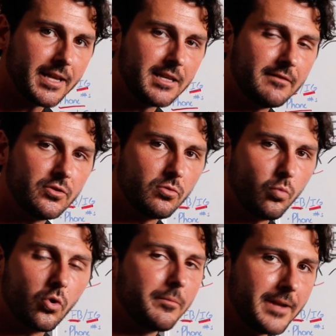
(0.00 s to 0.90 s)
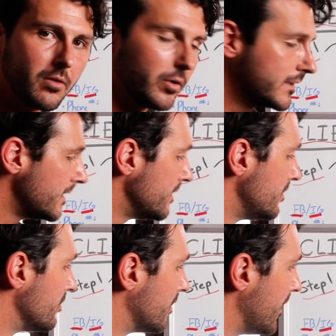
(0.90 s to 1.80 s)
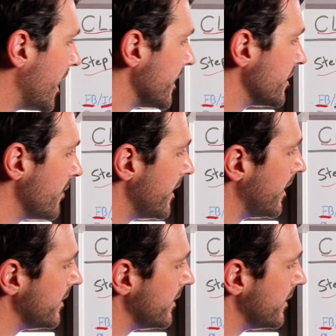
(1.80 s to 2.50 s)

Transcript: any of your warm networks into clients, right?